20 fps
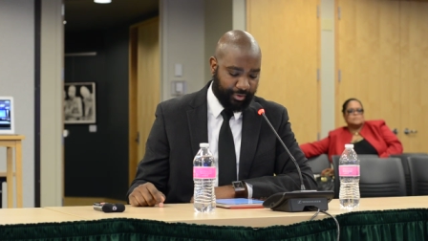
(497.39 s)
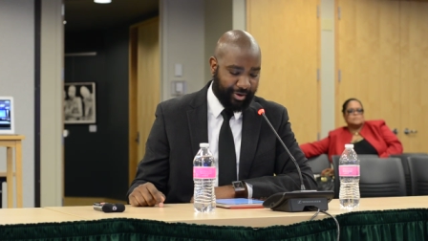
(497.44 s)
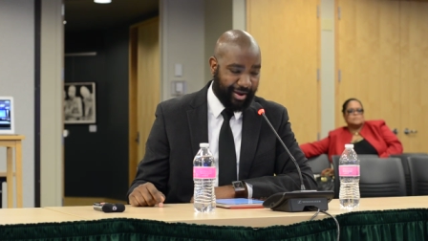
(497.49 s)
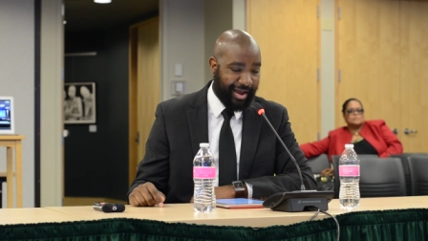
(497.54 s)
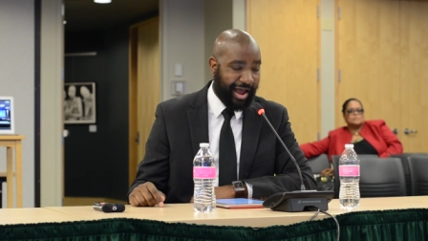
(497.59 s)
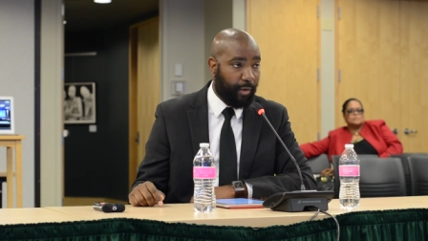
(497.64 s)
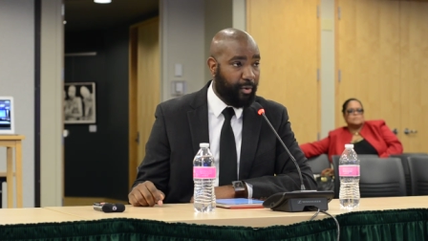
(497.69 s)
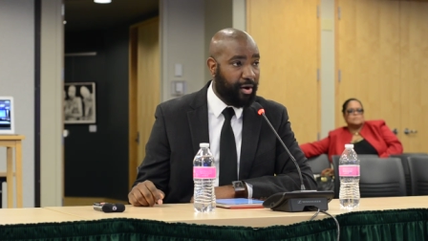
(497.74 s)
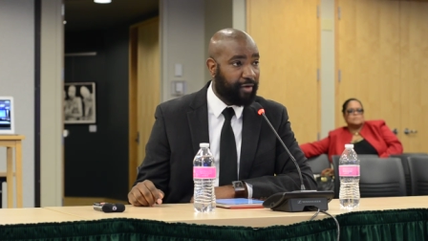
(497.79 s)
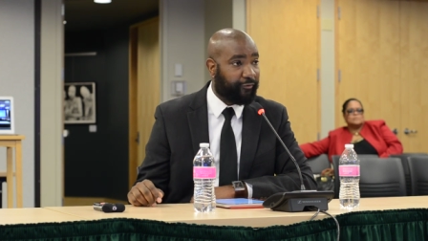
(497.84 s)

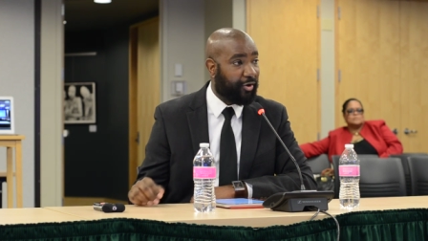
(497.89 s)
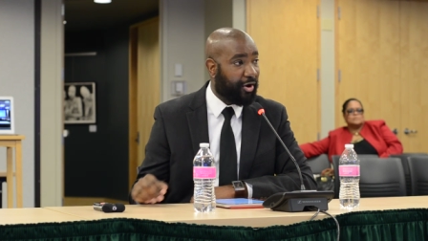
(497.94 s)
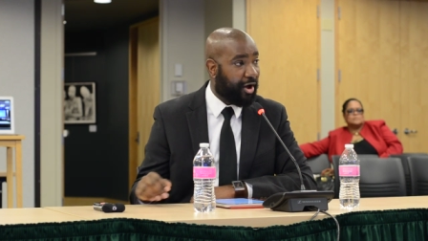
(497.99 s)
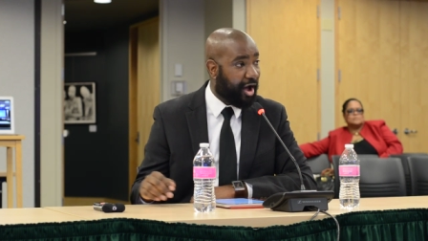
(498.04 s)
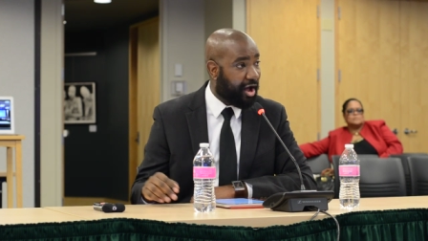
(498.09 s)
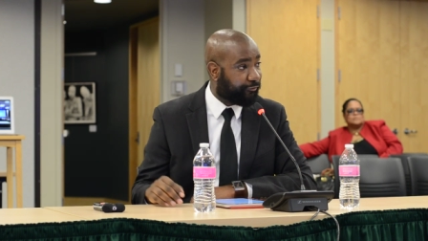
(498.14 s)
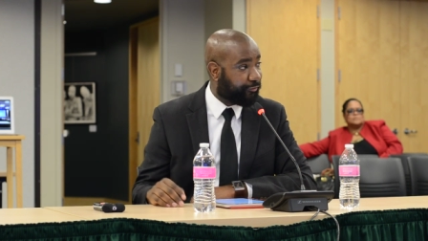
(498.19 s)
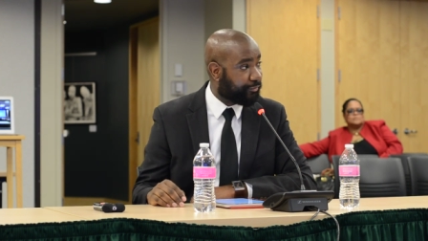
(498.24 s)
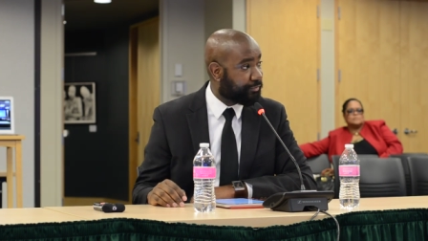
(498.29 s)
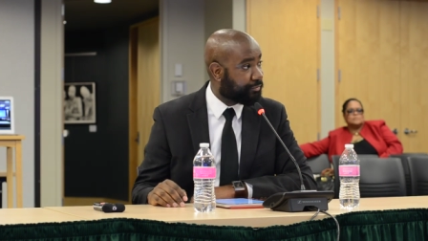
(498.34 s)
However,
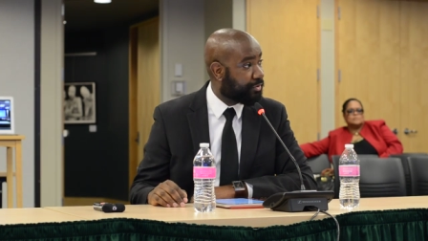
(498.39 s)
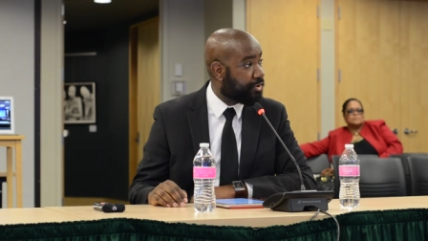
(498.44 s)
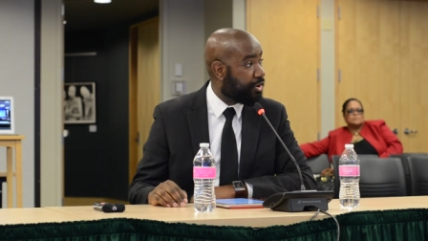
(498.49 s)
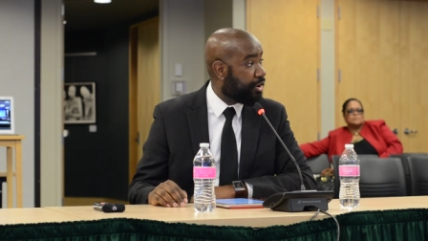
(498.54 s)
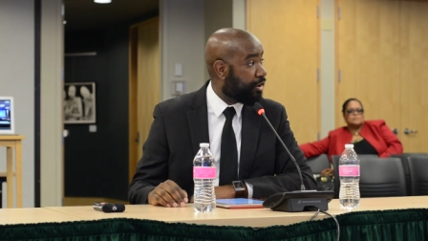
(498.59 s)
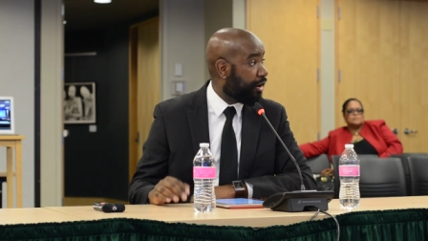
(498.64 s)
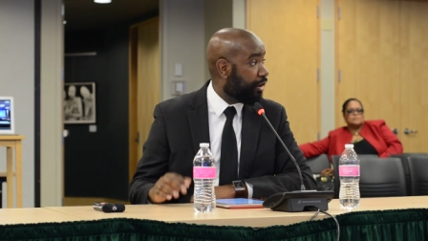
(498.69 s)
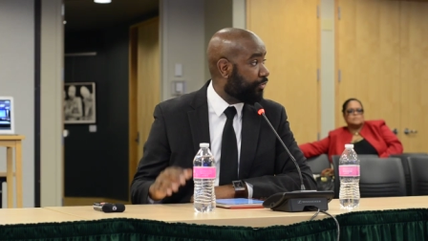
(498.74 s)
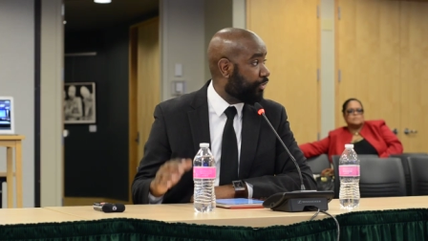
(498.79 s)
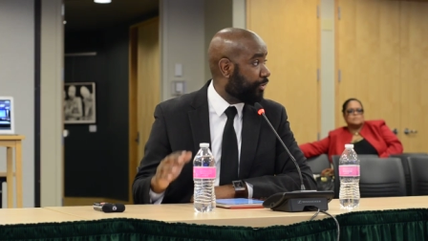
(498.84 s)
often
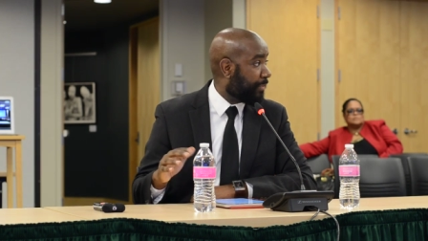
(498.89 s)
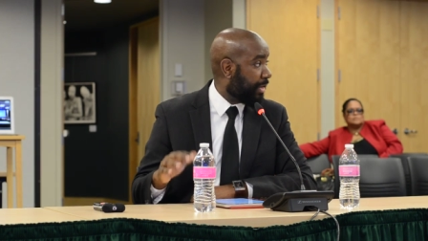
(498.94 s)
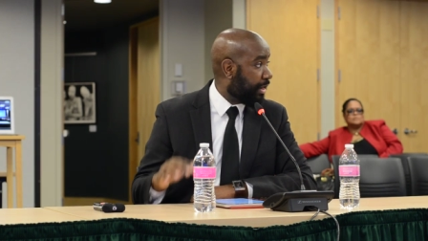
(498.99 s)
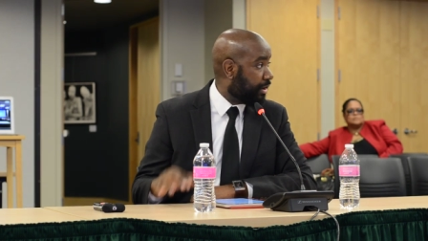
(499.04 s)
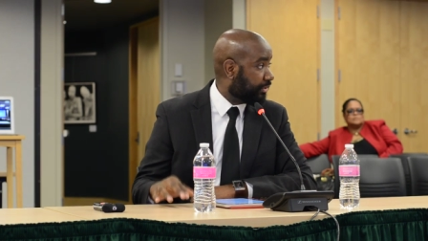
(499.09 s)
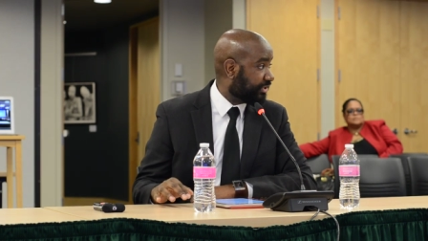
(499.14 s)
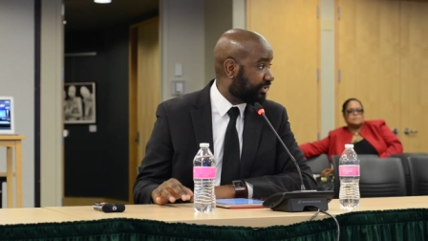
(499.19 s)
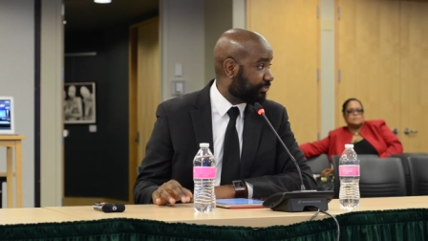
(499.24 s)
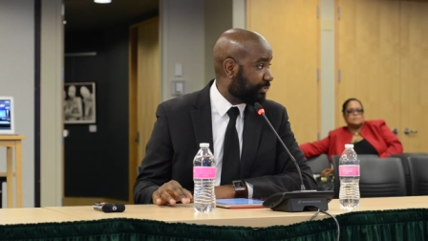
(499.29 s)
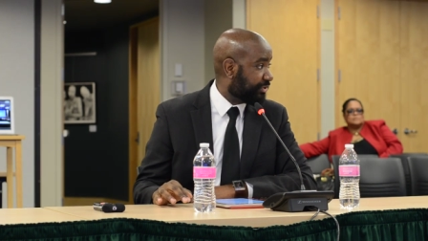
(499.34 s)
the
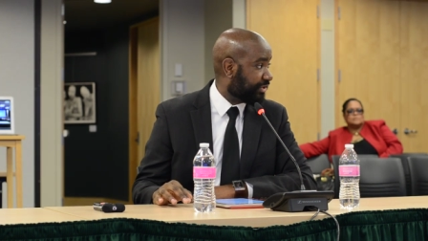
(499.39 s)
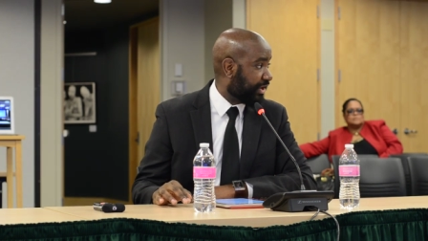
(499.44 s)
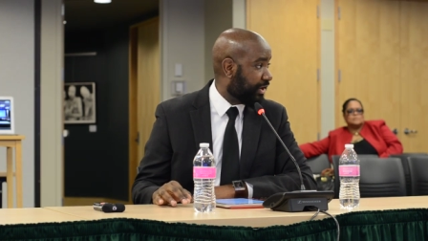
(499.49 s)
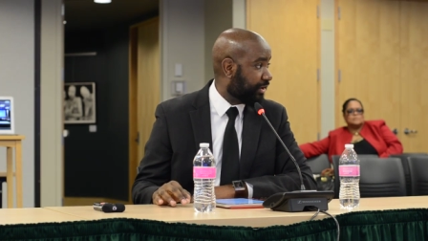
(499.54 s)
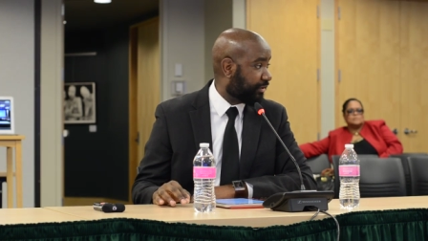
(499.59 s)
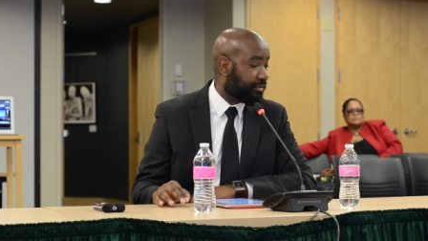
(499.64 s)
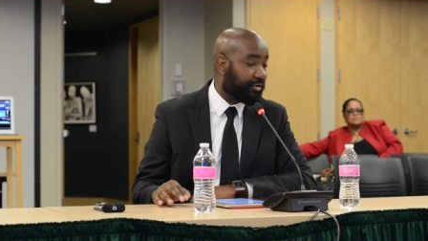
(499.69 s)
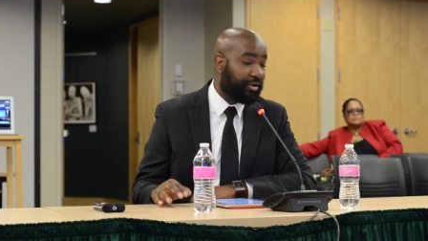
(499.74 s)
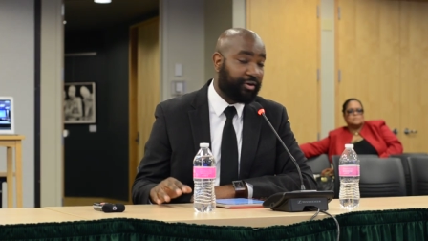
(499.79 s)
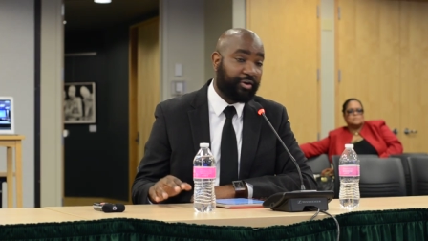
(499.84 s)
policies we
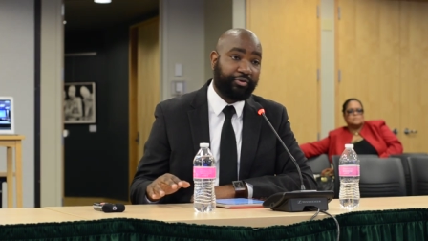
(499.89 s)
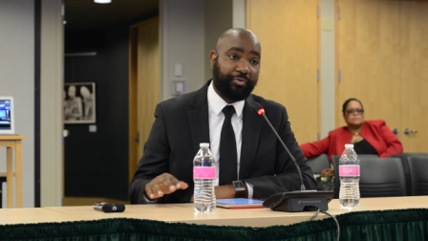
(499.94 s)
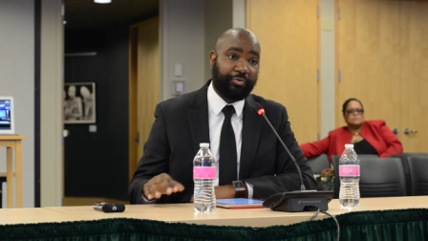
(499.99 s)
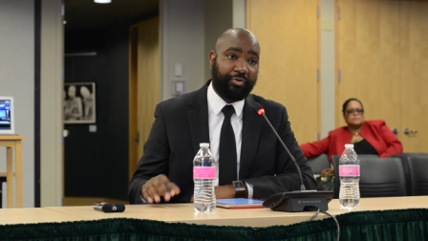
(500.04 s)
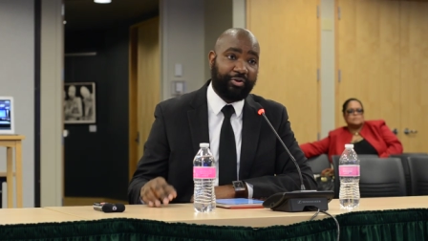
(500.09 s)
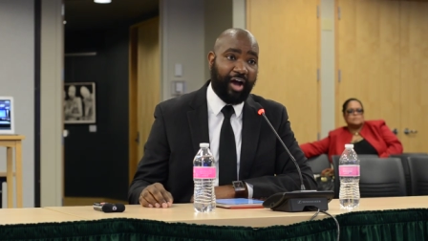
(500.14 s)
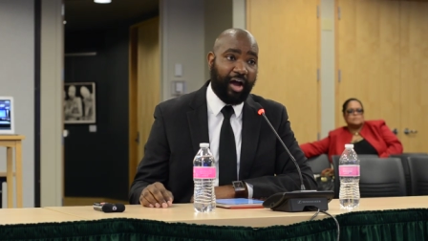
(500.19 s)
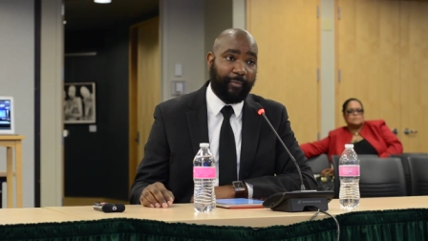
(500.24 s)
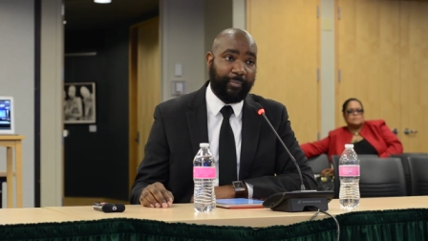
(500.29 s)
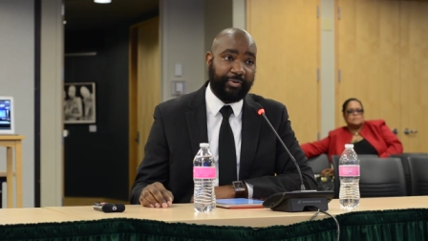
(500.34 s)
take do
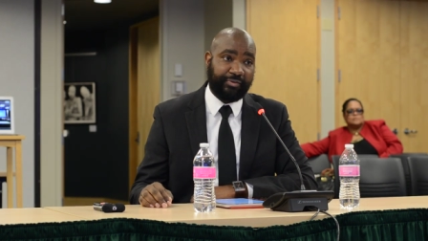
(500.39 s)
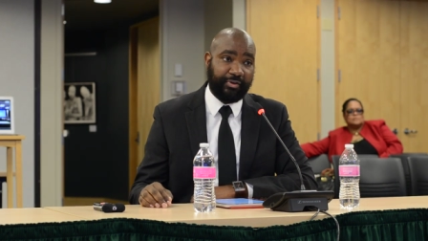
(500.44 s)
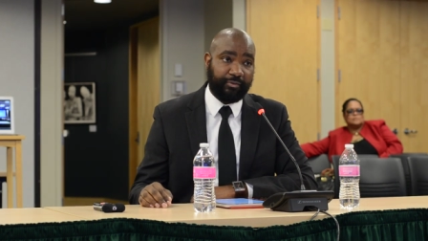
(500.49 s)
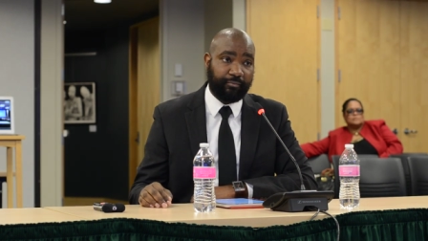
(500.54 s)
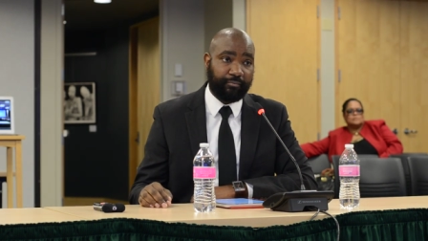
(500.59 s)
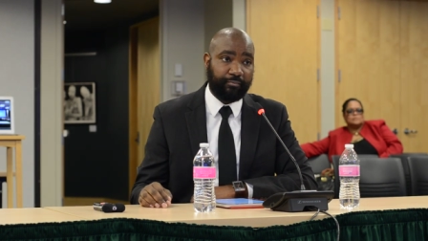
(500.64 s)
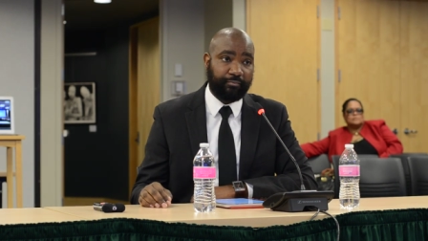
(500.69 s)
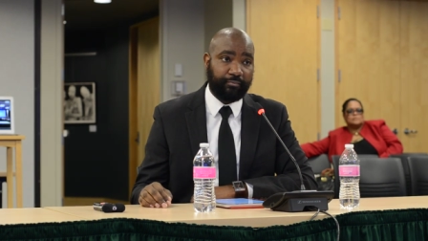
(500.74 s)
the opposite.